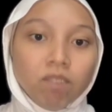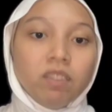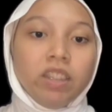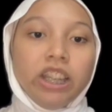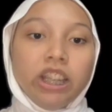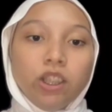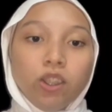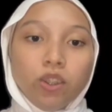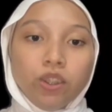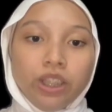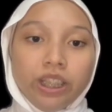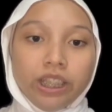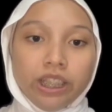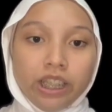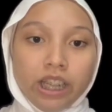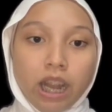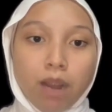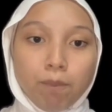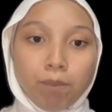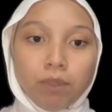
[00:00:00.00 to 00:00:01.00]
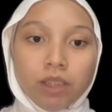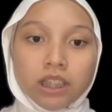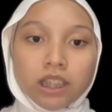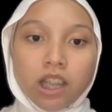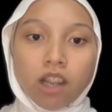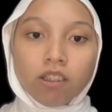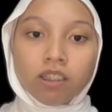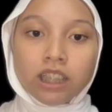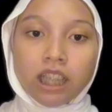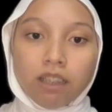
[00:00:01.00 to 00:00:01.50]
including the numbers
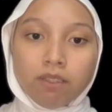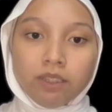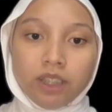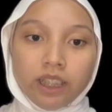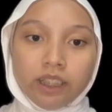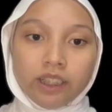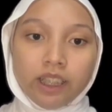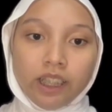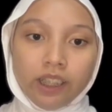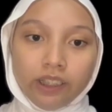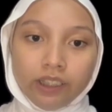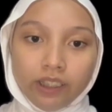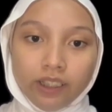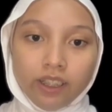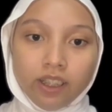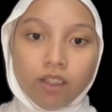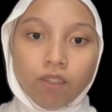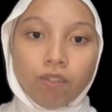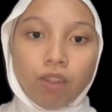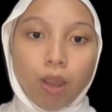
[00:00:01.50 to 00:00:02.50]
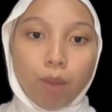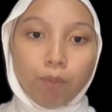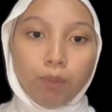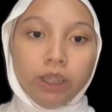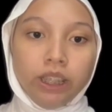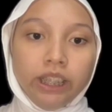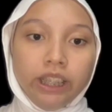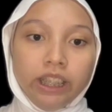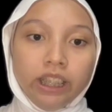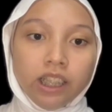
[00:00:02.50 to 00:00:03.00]
of subjects taken,
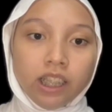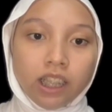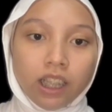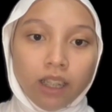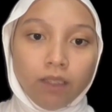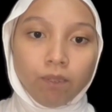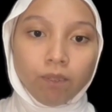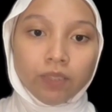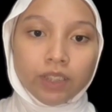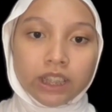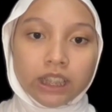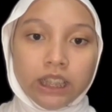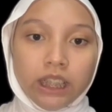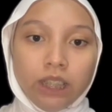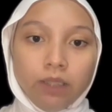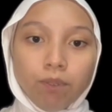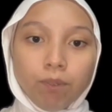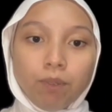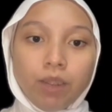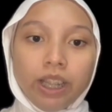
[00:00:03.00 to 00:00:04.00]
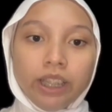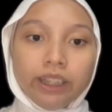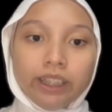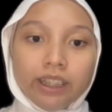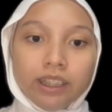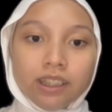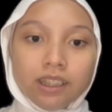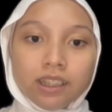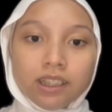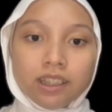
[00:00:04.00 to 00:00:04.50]
family income, sleep
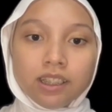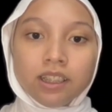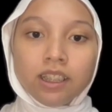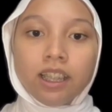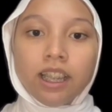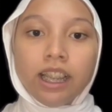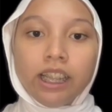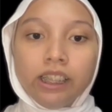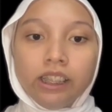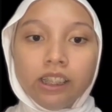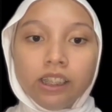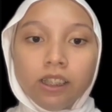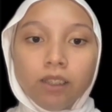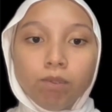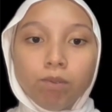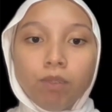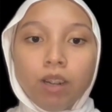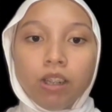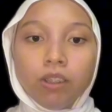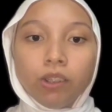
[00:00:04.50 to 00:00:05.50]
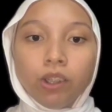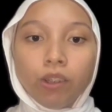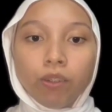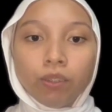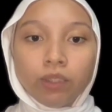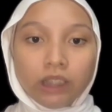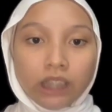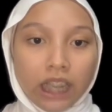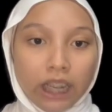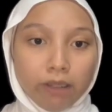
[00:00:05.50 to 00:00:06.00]
patterns, and the amount of
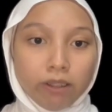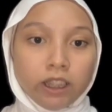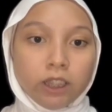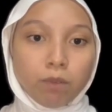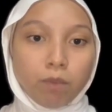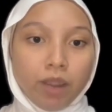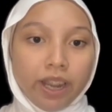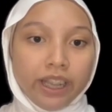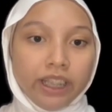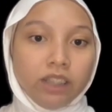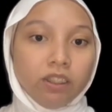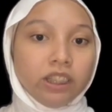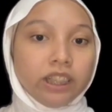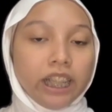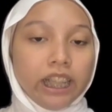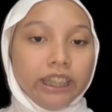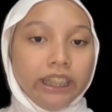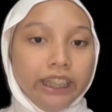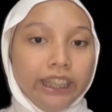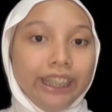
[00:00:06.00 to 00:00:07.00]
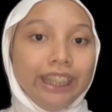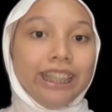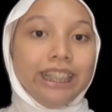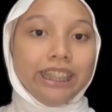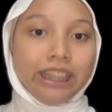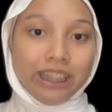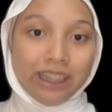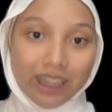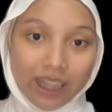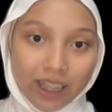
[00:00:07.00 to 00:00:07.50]
time spent studying
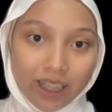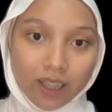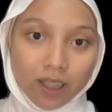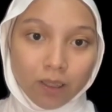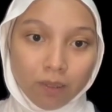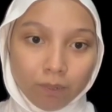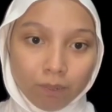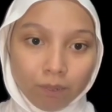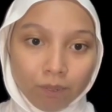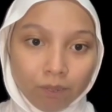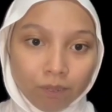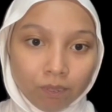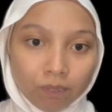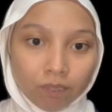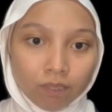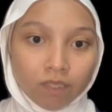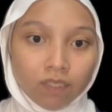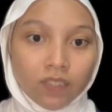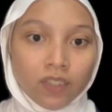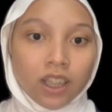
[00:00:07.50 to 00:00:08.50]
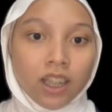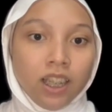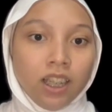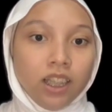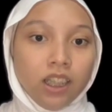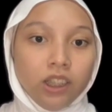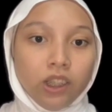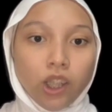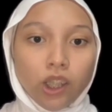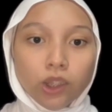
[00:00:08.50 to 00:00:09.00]
each day.
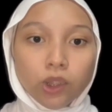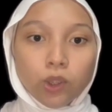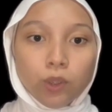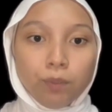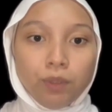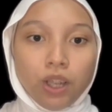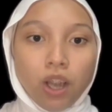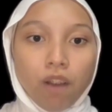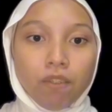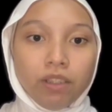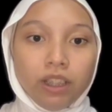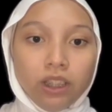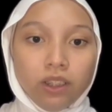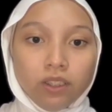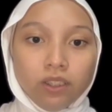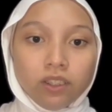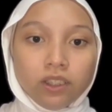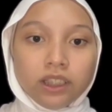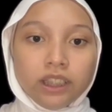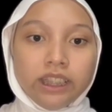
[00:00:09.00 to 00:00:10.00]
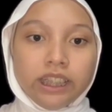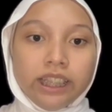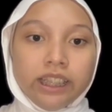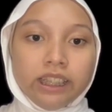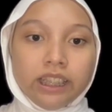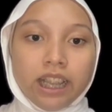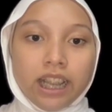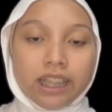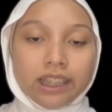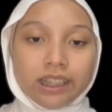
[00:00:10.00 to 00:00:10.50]
Not to be overlooked,
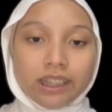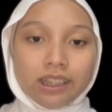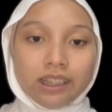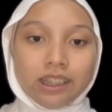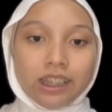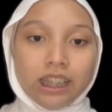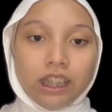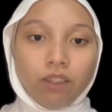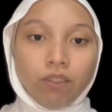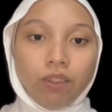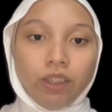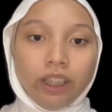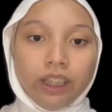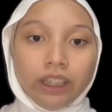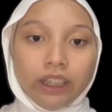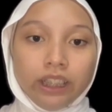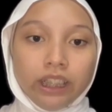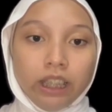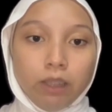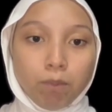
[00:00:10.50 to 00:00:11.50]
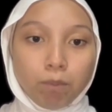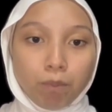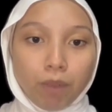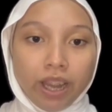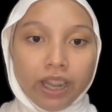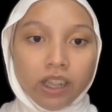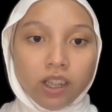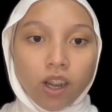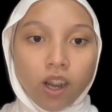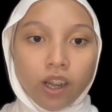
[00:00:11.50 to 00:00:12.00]
gender has a significant
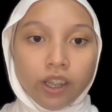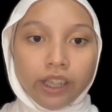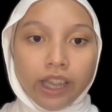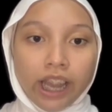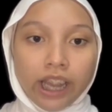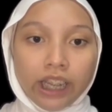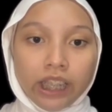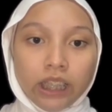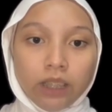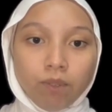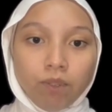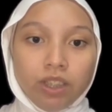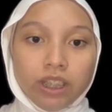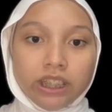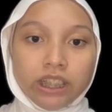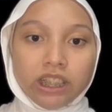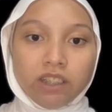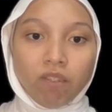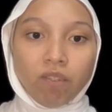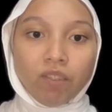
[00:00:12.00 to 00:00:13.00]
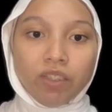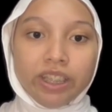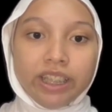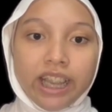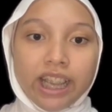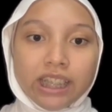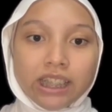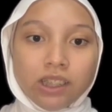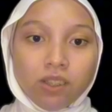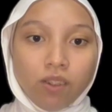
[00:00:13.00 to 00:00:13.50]
impact on academic
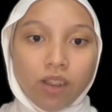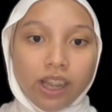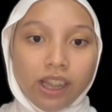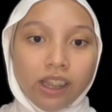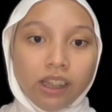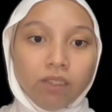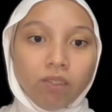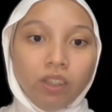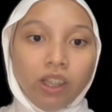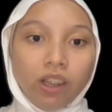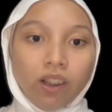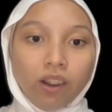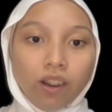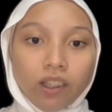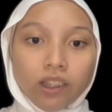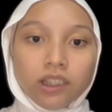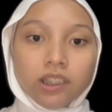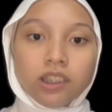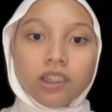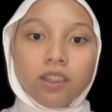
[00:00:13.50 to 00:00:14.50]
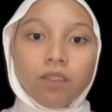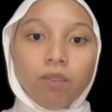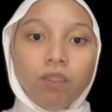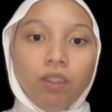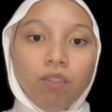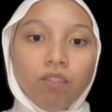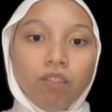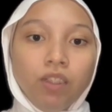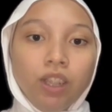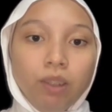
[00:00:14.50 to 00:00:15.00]
achievement as well because
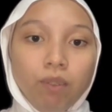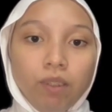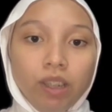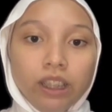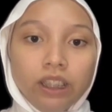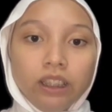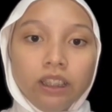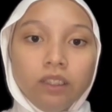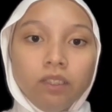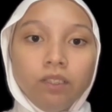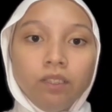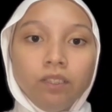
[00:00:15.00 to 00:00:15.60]
being female